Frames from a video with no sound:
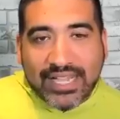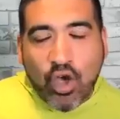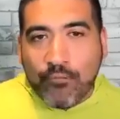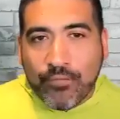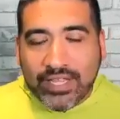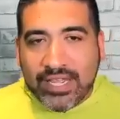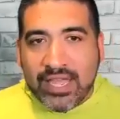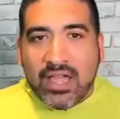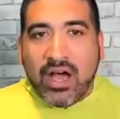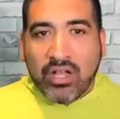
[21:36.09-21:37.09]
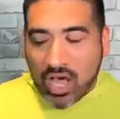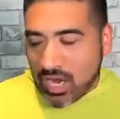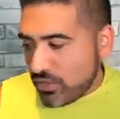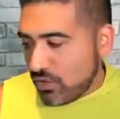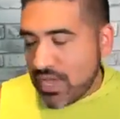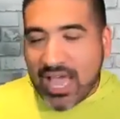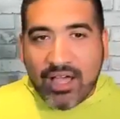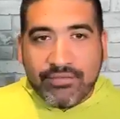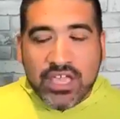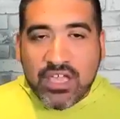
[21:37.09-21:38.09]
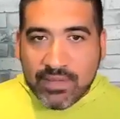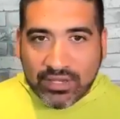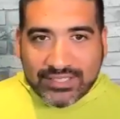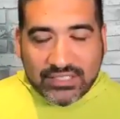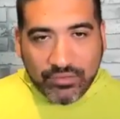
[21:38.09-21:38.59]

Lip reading: Like hopefully a lot of you have email lists.